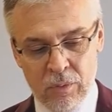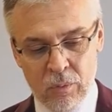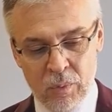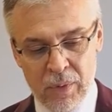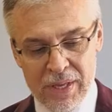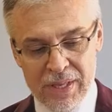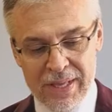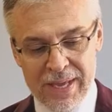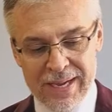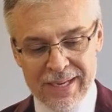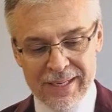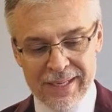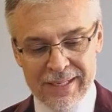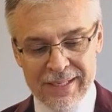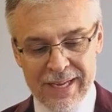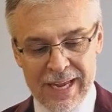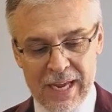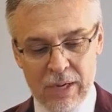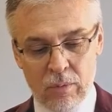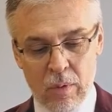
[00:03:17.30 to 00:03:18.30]
We then can
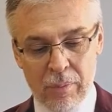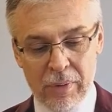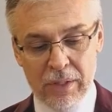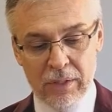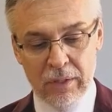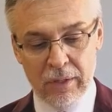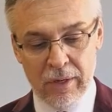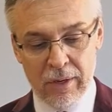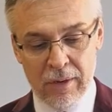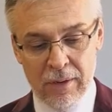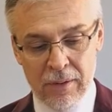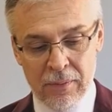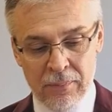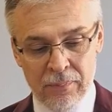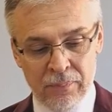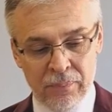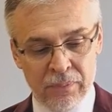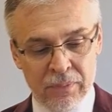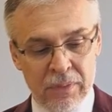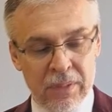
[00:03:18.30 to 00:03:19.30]
take what we learn
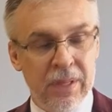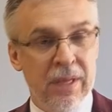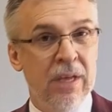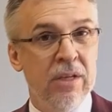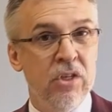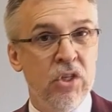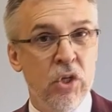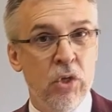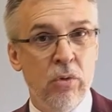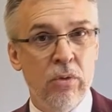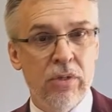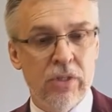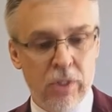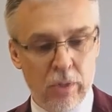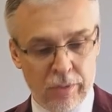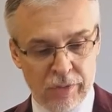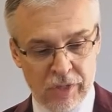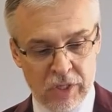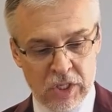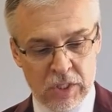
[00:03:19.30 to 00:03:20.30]
and use
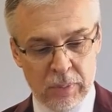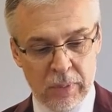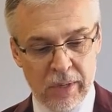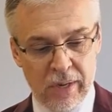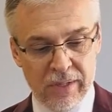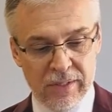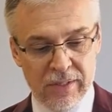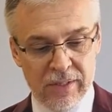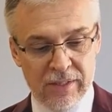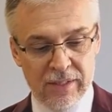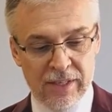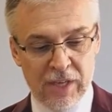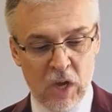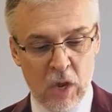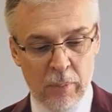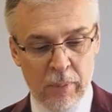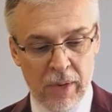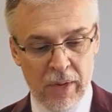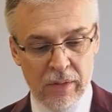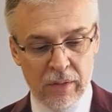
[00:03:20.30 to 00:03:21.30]
those experiences to
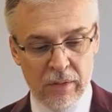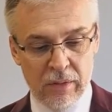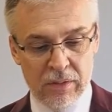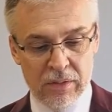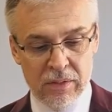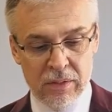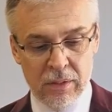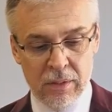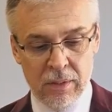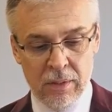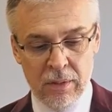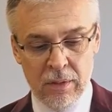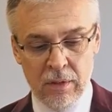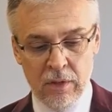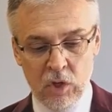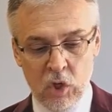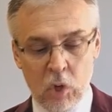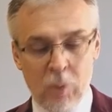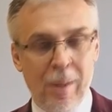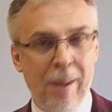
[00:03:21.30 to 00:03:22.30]
help others
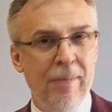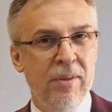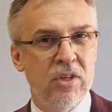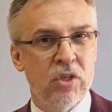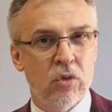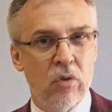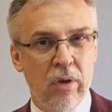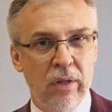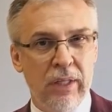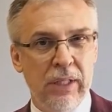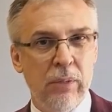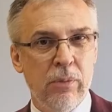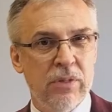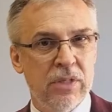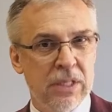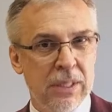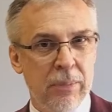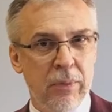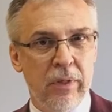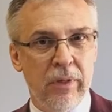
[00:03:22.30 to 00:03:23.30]
who may be struggling with
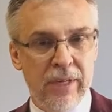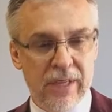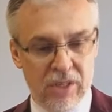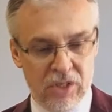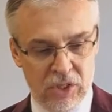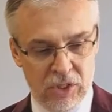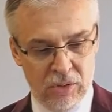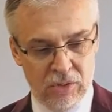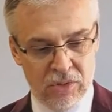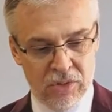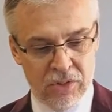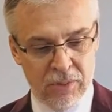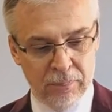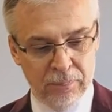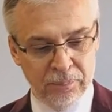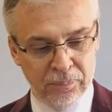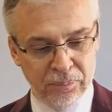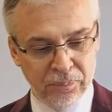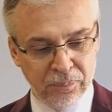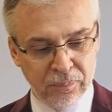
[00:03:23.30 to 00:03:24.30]
similar issues.
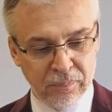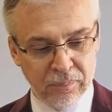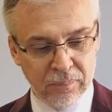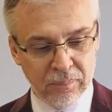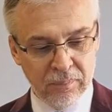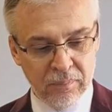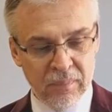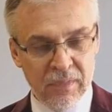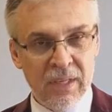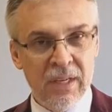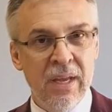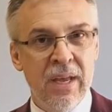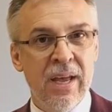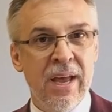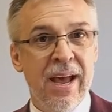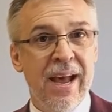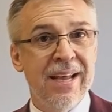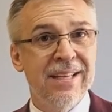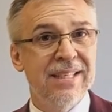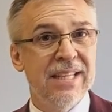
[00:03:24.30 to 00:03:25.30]

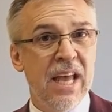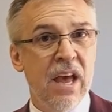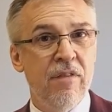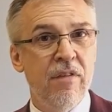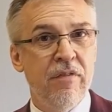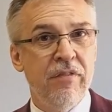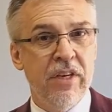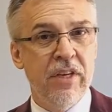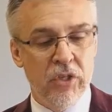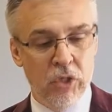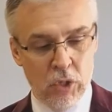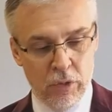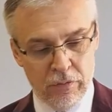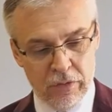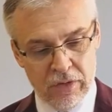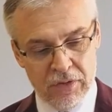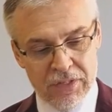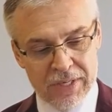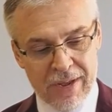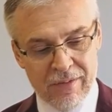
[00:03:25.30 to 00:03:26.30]
Isaiah 52
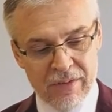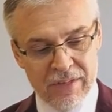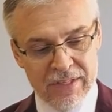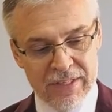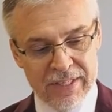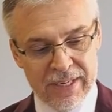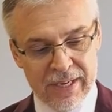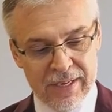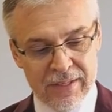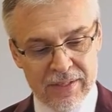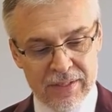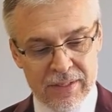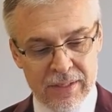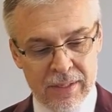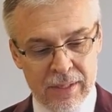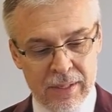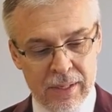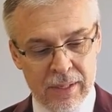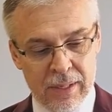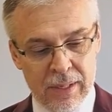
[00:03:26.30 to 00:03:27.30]
verse 7 says,
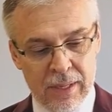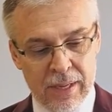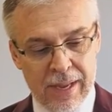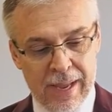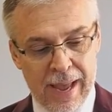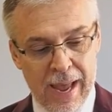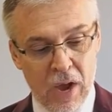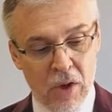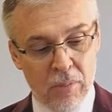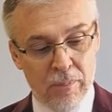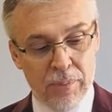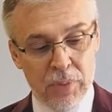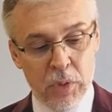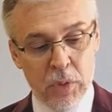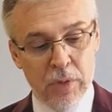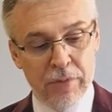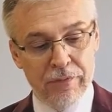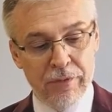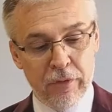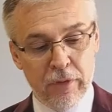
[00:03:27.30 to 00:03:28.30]
How
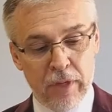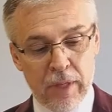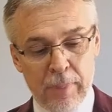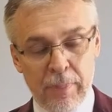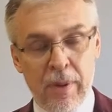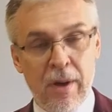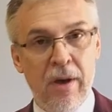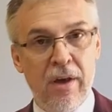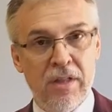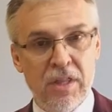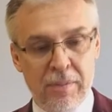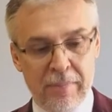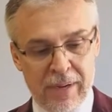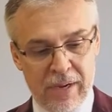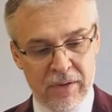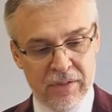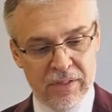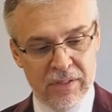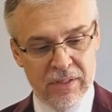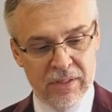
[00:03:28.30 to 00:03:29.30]
beautiful upon the
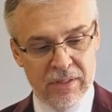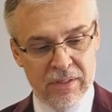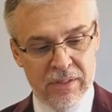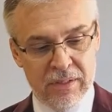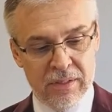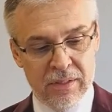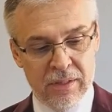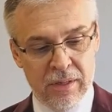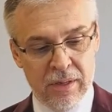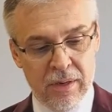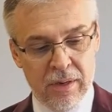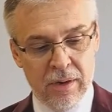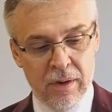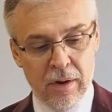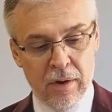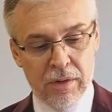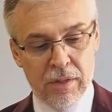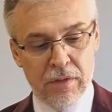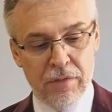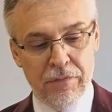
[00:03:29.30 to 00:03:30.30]
mountains
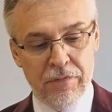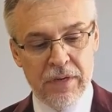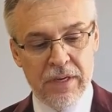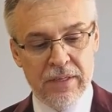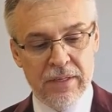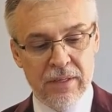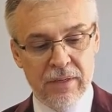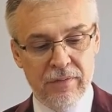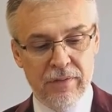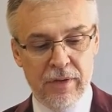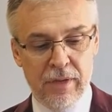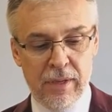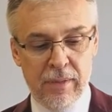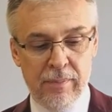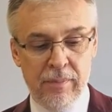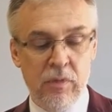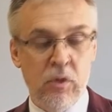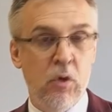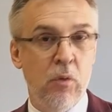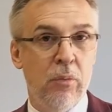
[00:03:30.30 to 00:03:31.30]
are the feet of
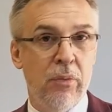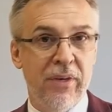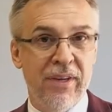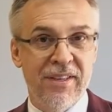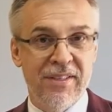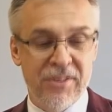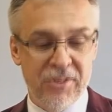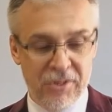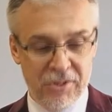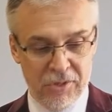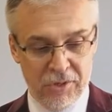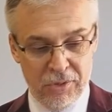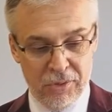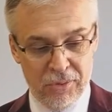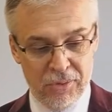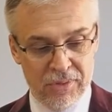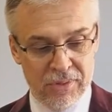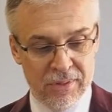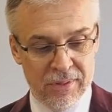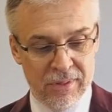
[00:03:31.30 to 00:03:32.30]
him who brings good
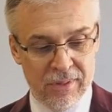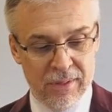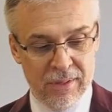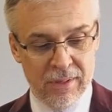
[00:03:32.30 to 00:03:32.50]
news,